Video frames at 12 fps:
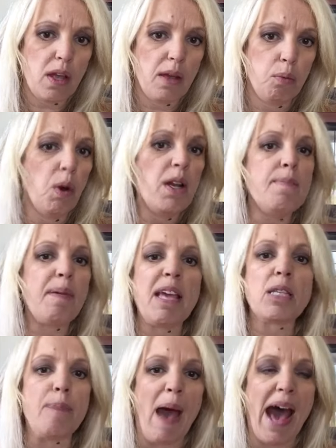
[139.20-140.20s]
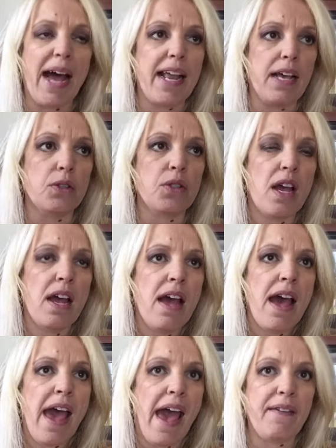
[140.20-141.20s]
It wouldn't be as bad as
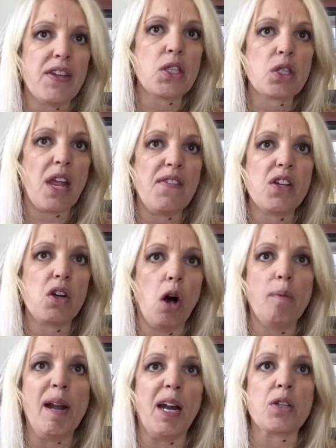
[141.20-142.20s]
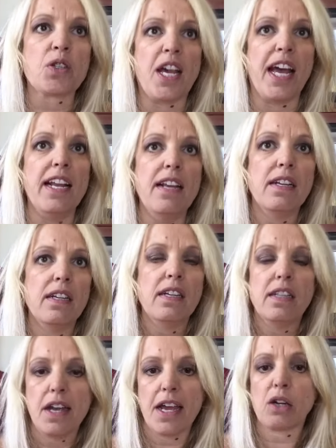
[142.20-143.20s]
having Stephen Colbert set
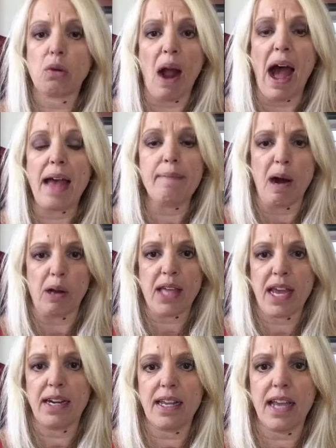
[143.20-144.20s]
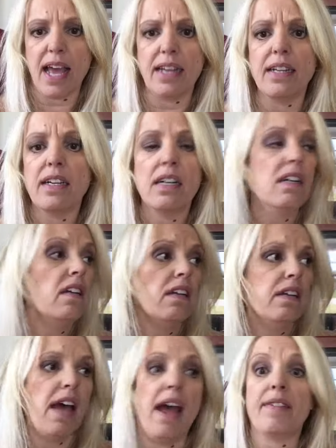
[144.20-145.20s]
and cry about Kennedy and
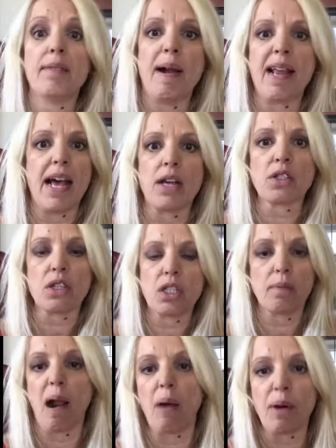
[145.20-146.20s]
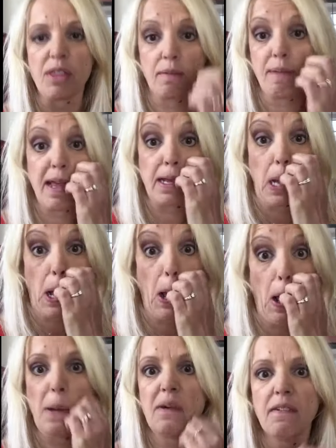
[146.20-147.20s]
everybody else that she brought with her being
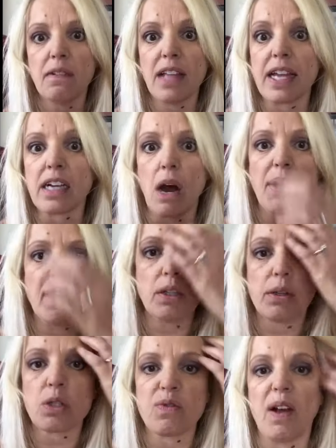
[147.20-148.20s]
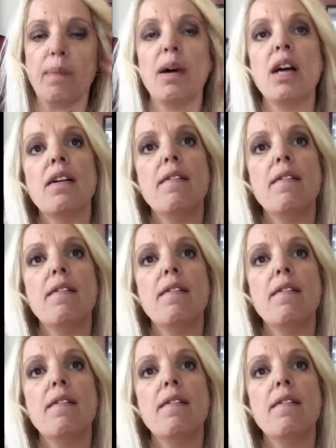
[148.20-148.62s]
let go at Lucasfilm.